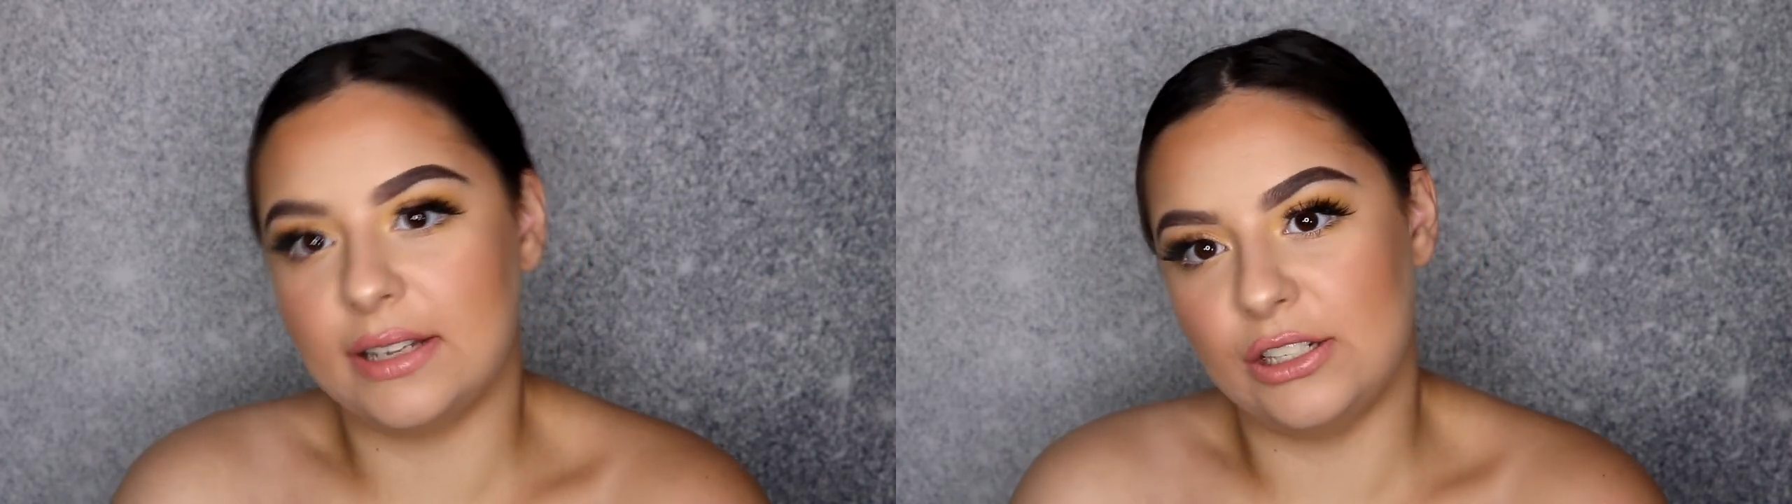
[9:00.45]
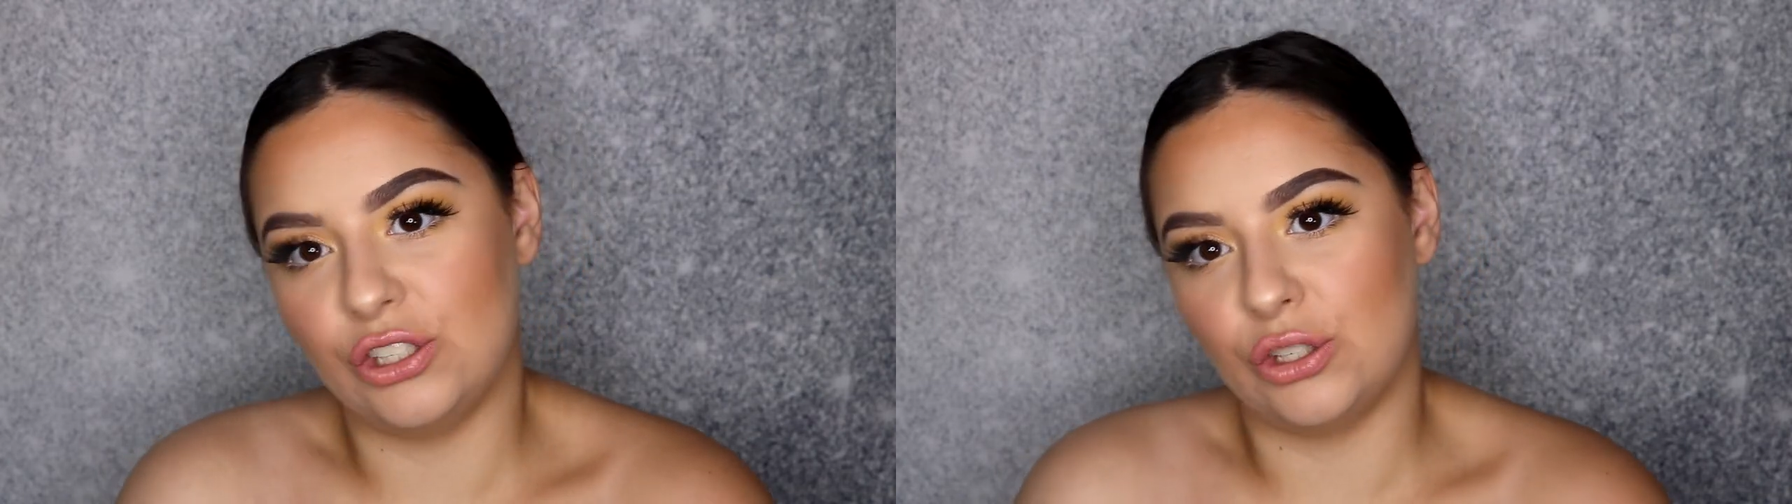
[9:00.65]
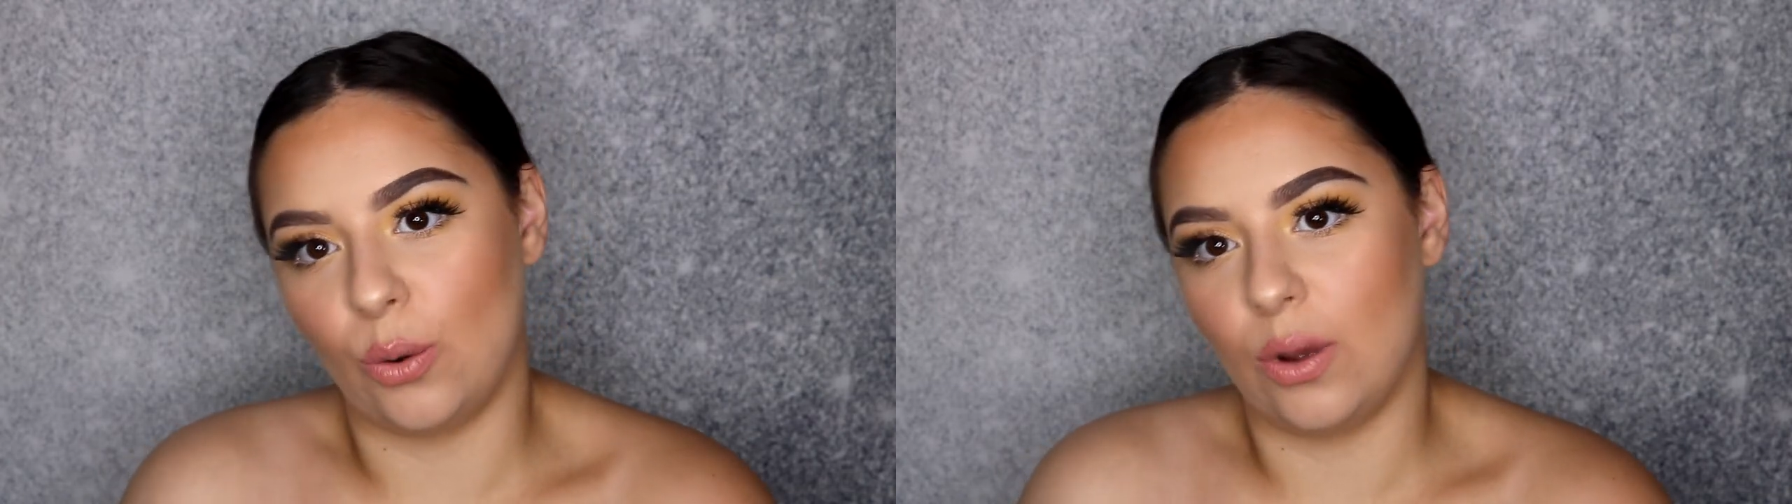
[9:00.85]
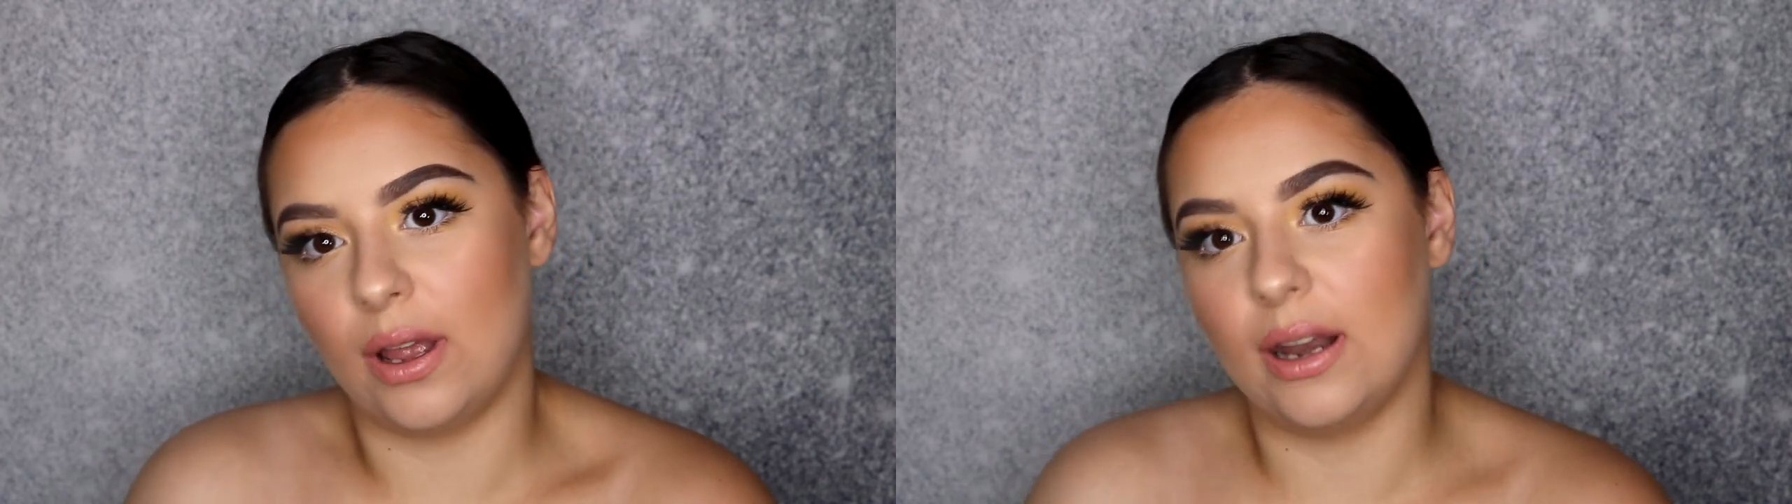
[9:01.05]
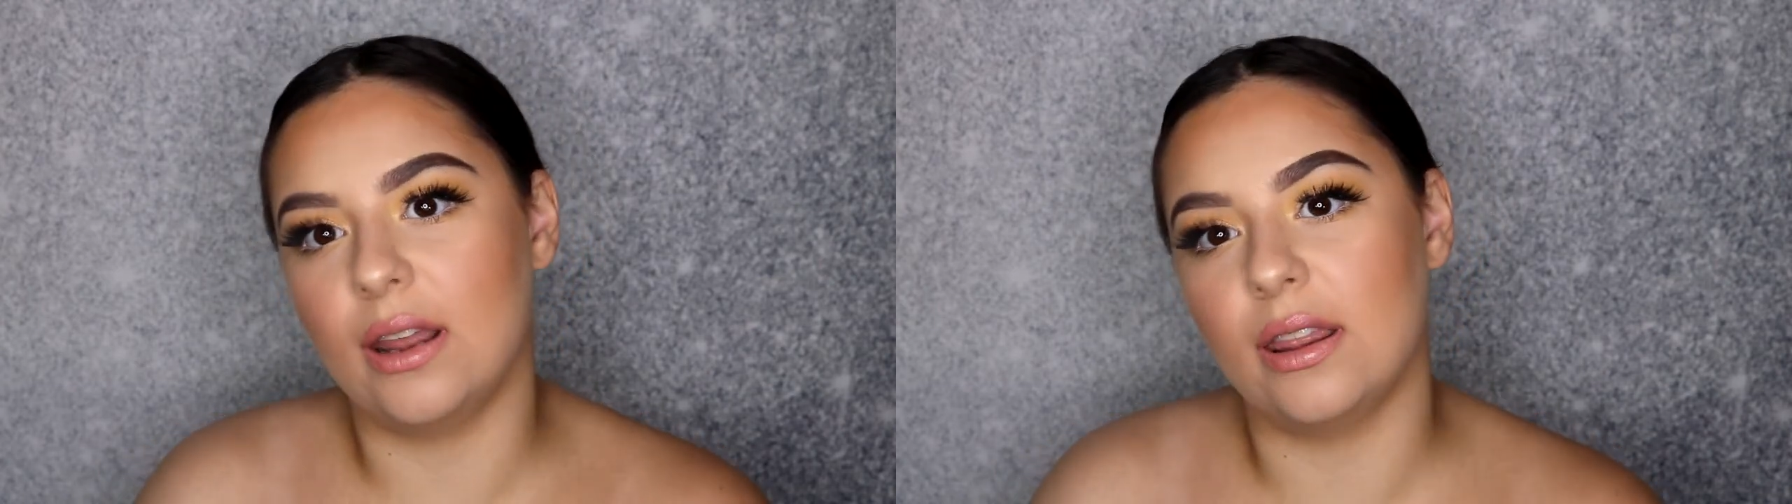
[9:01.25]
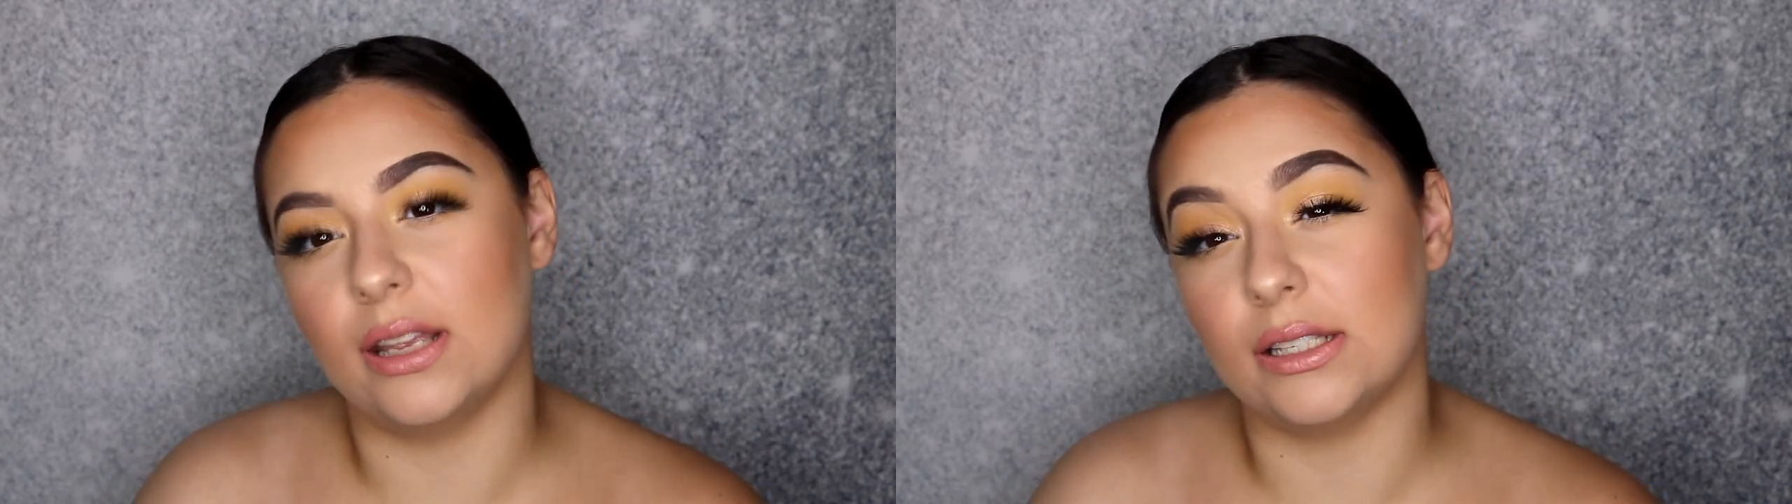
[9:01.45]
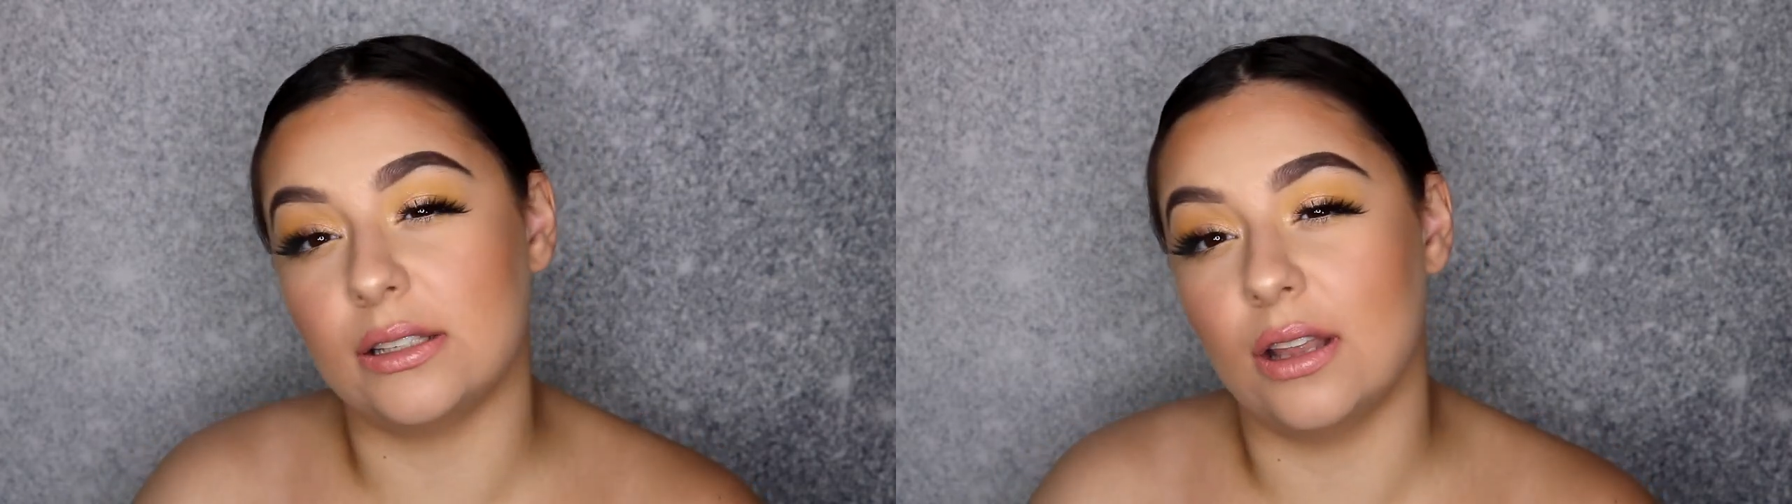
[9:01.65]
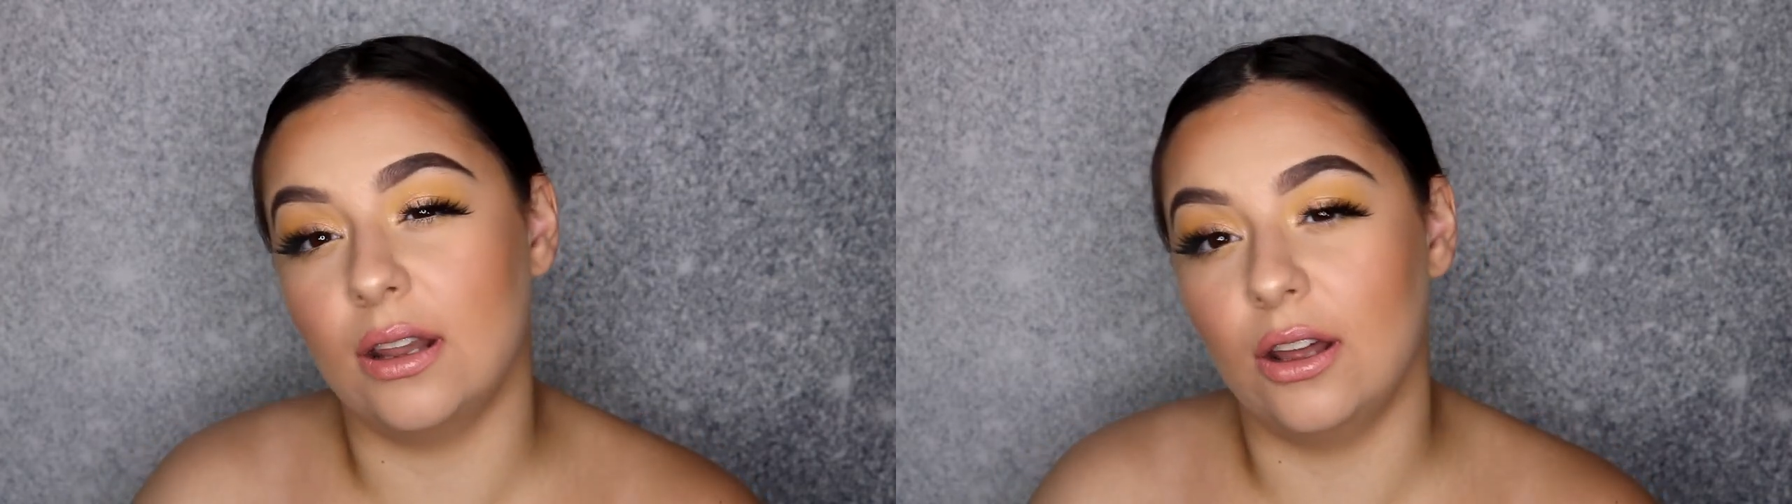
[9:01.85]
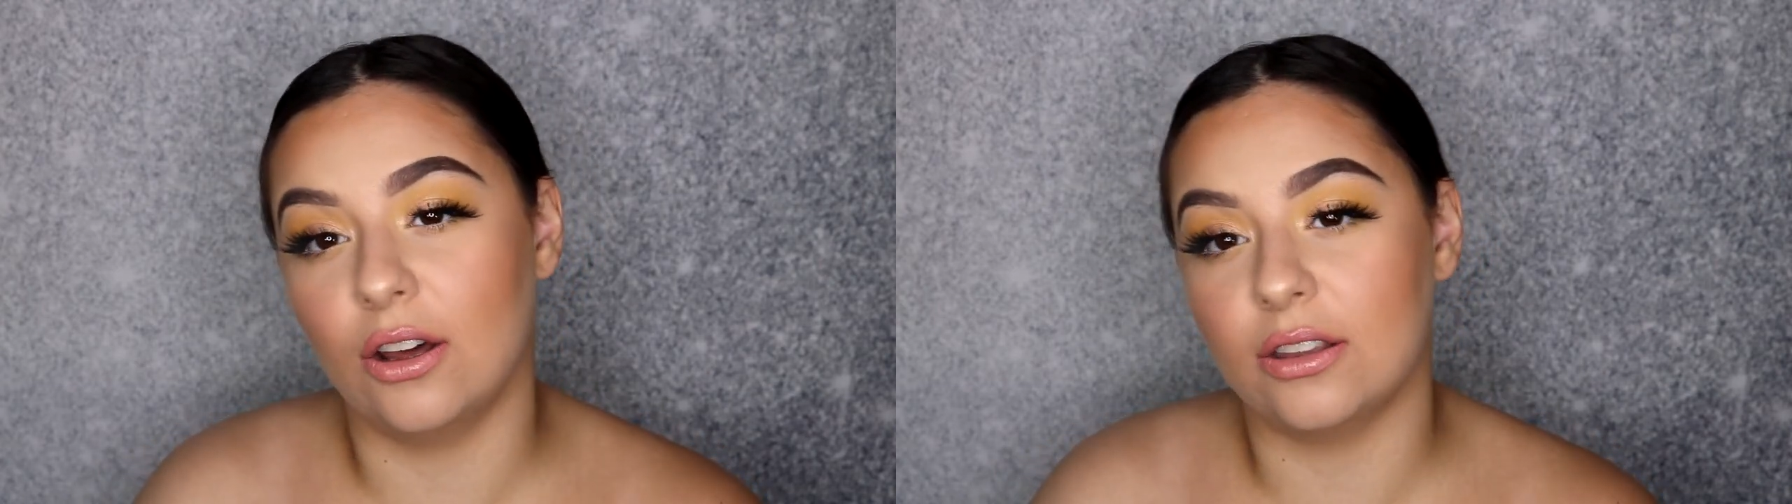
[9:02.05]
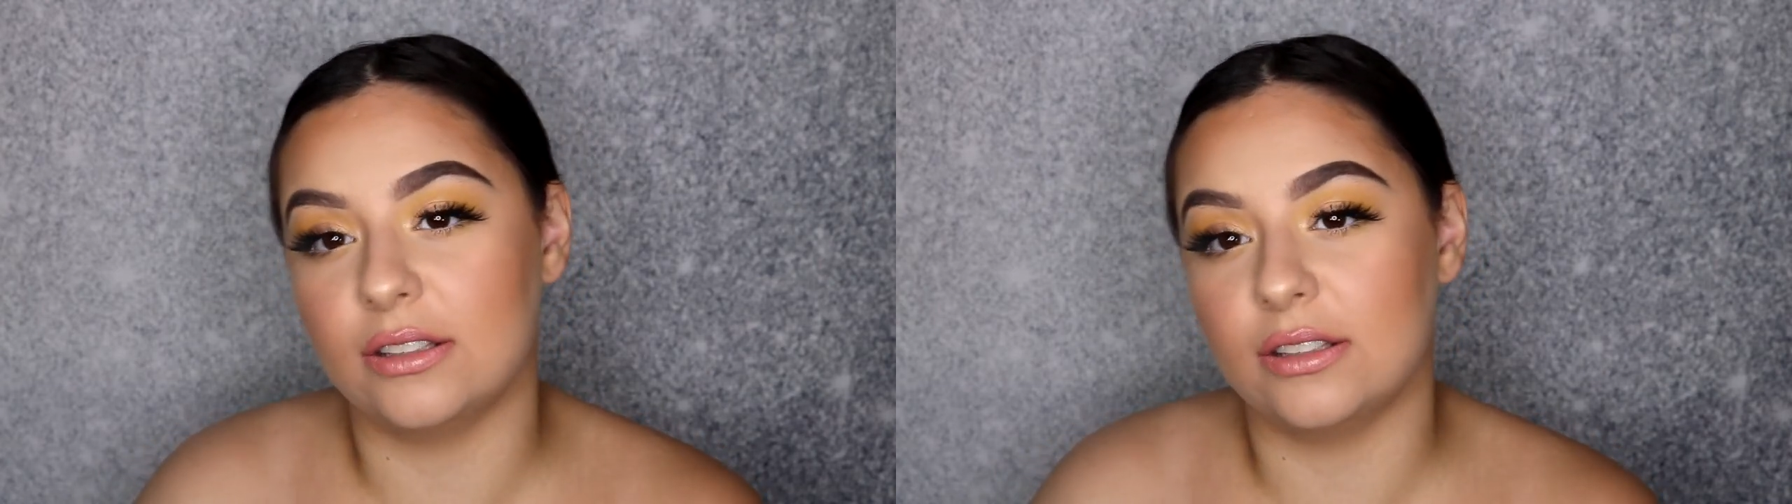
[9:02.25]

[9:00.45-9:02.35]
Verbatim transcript: enjoyed this look.